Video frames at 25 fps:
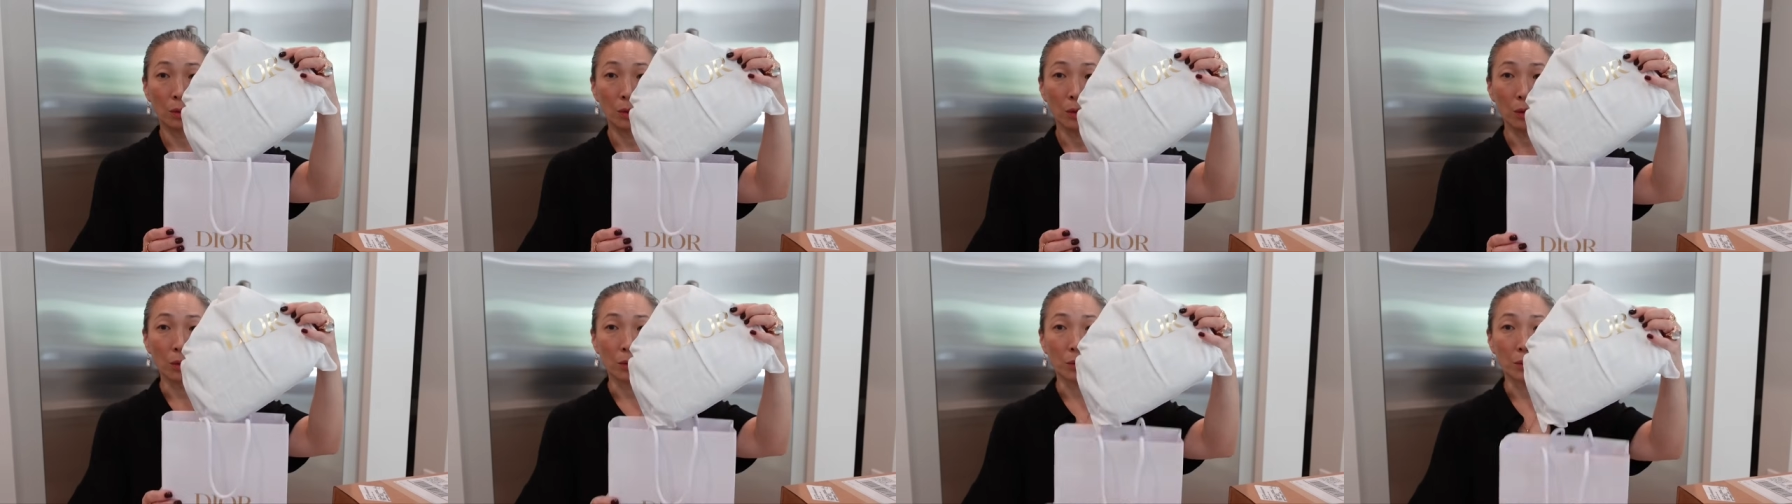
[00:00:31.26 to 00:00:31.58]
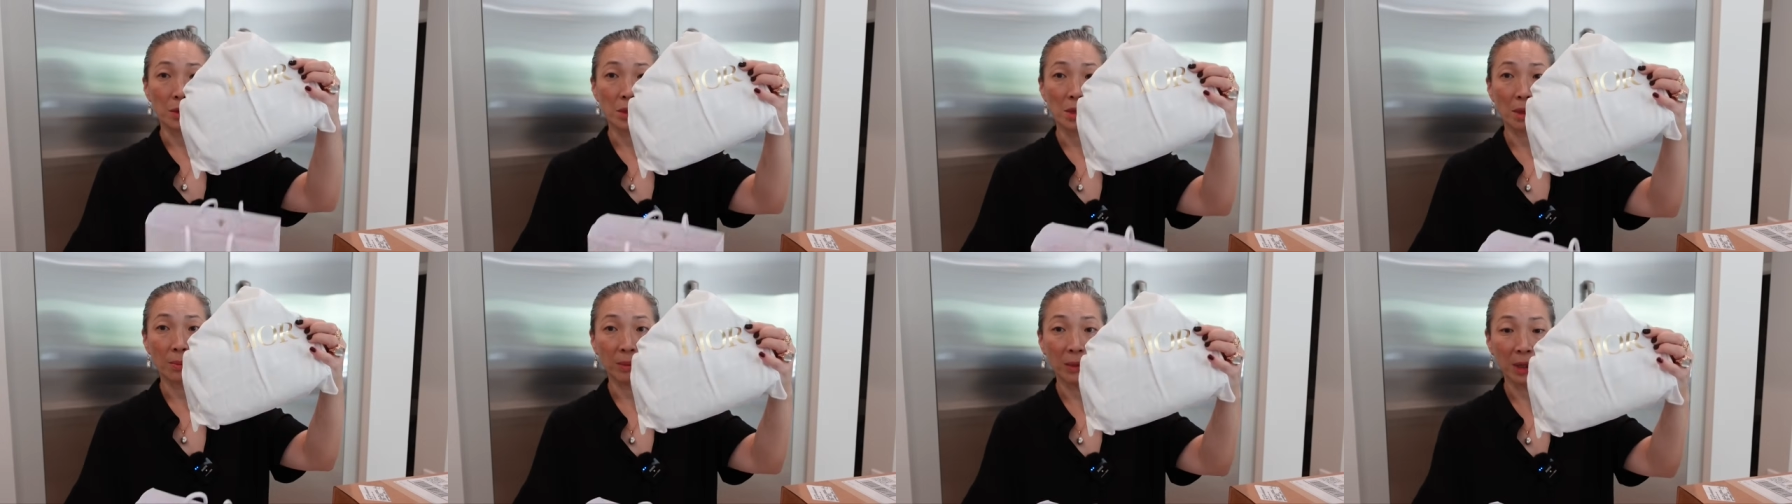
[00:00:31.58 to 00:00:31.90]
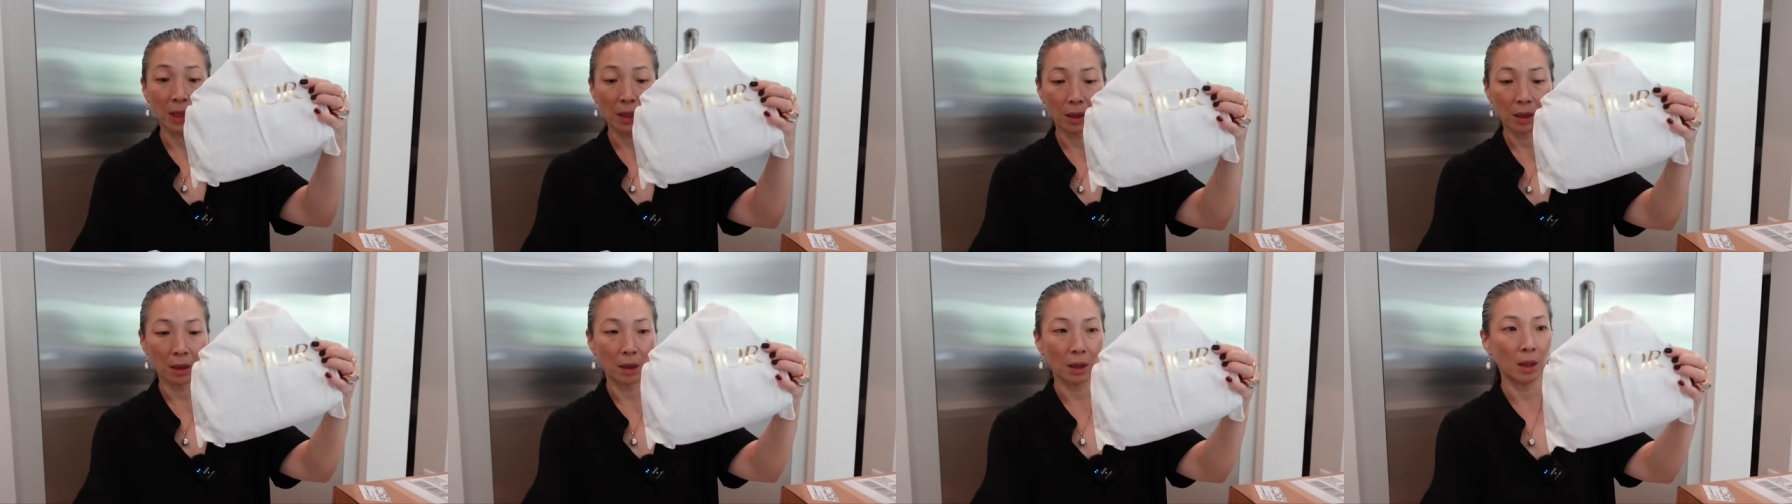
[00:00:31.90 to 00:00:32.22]
Ooh,
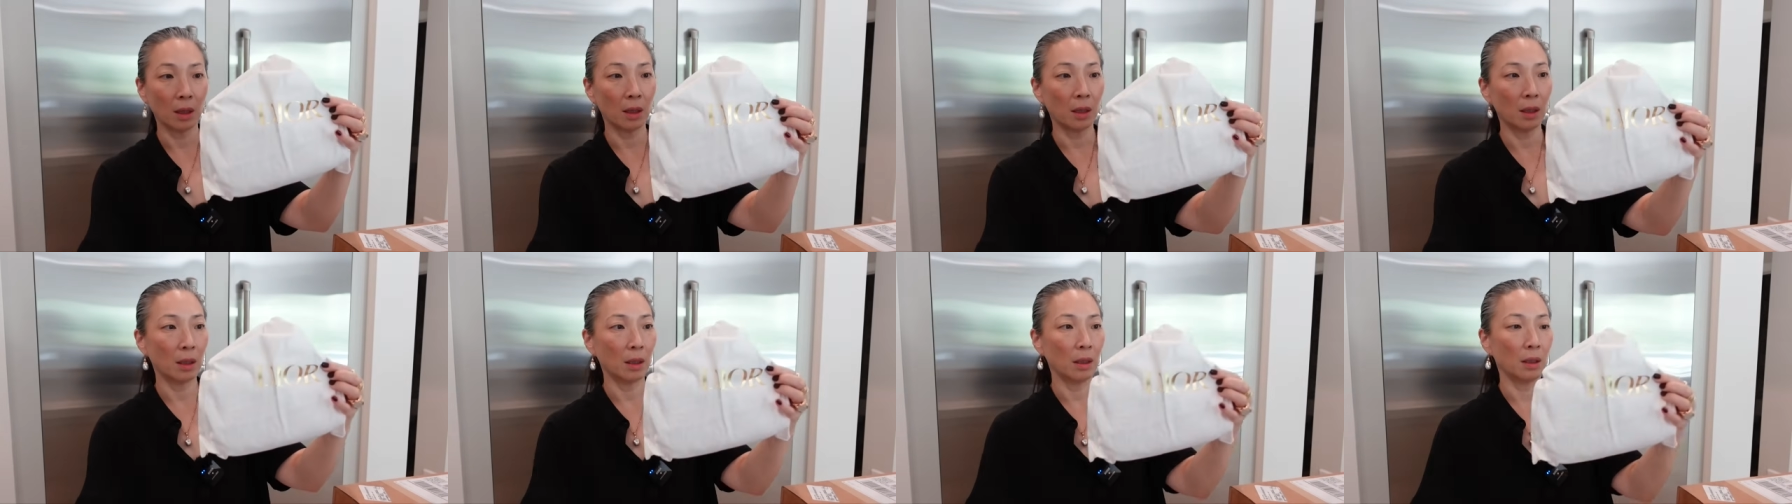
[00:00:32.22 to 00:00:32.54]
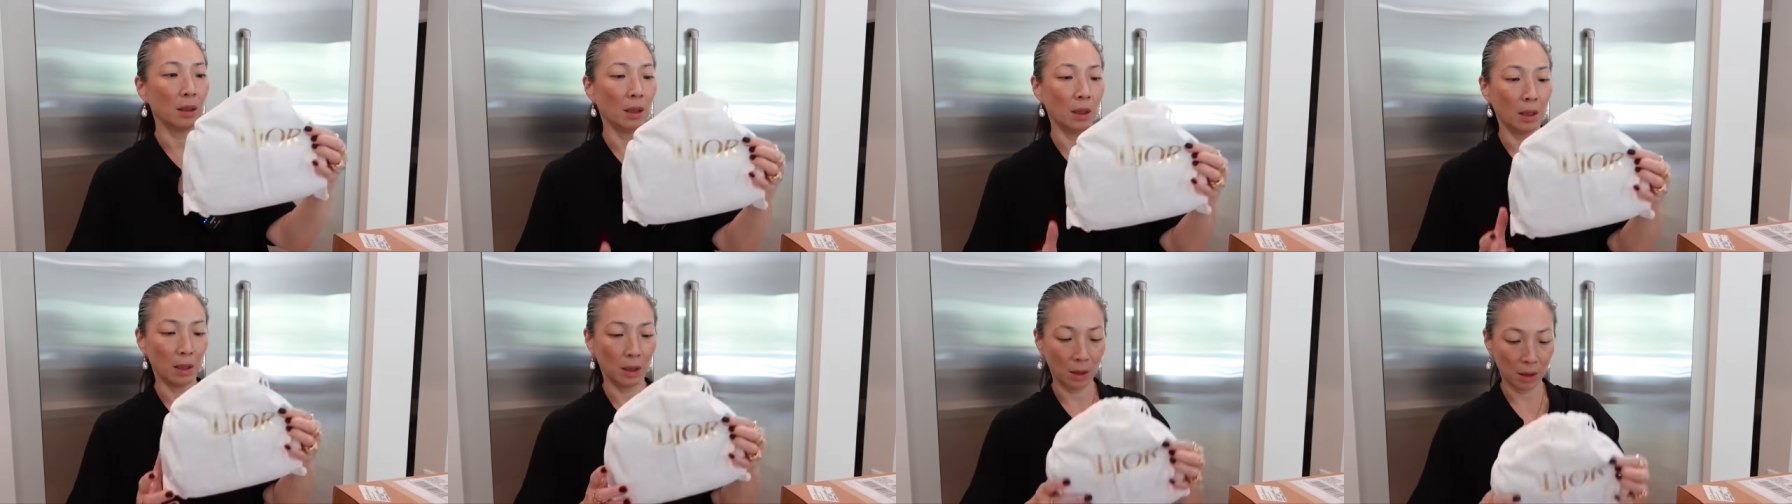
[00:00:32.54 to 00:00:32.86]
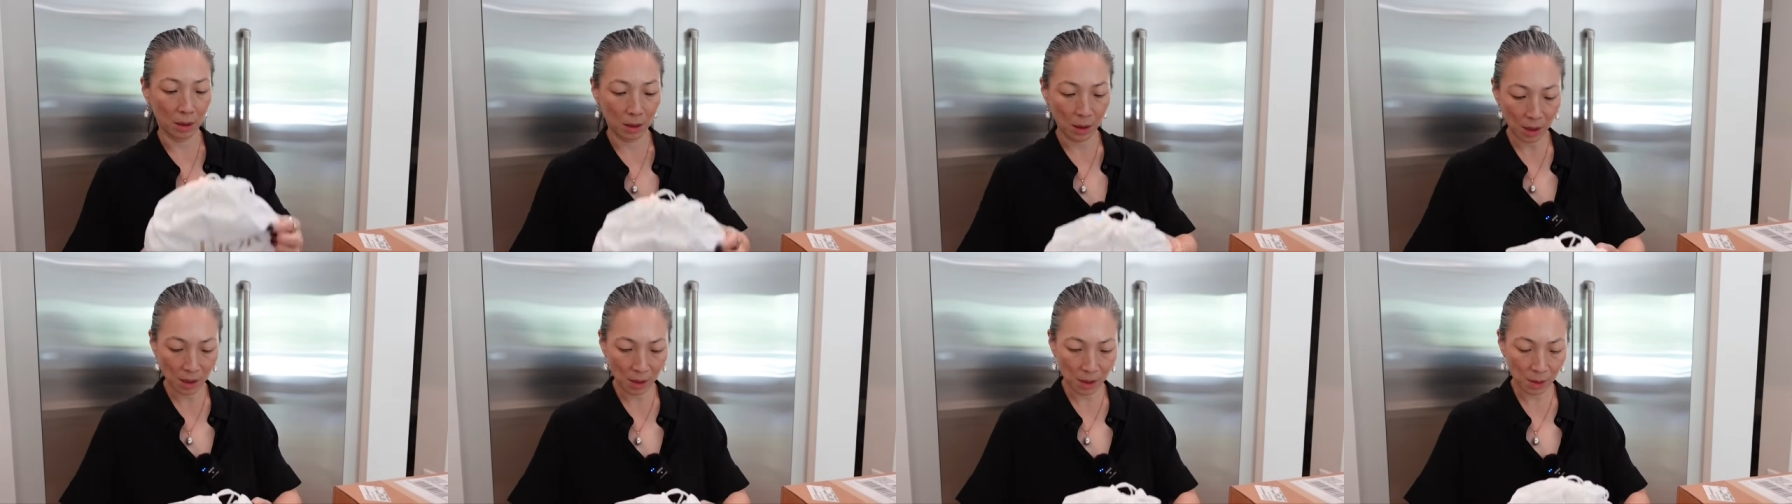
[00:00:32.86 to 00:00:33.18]
something in a
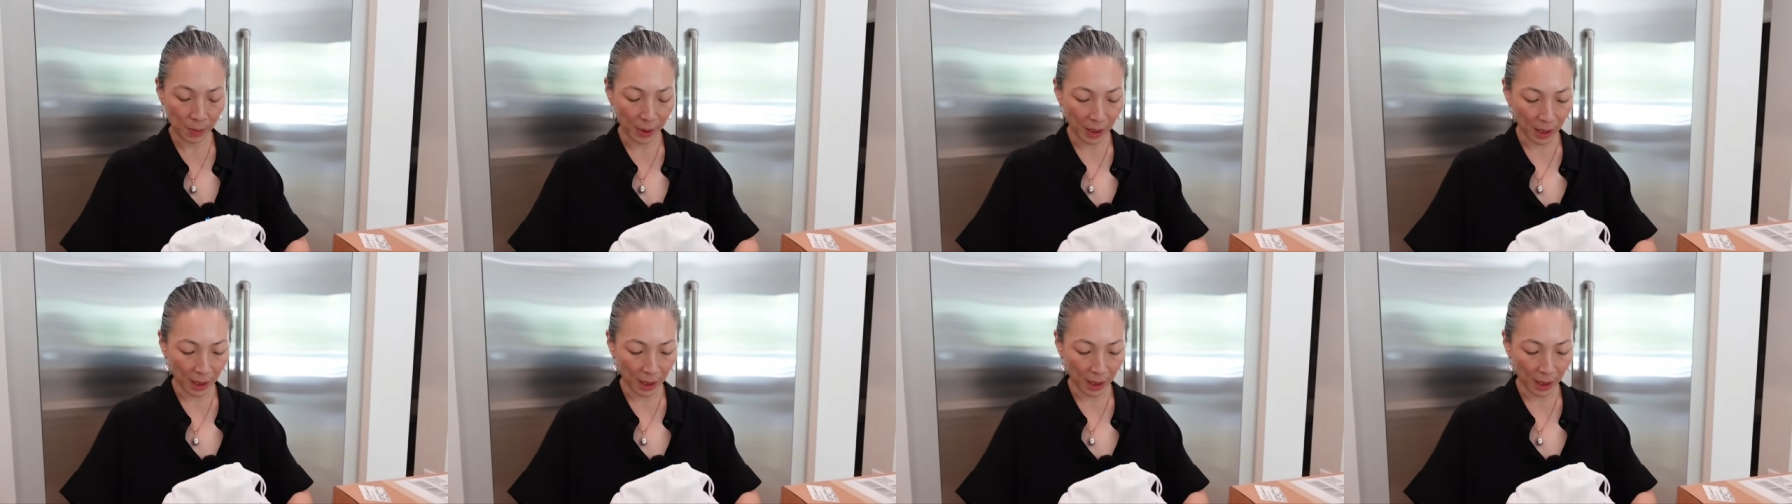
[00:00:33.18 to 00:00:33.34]
dust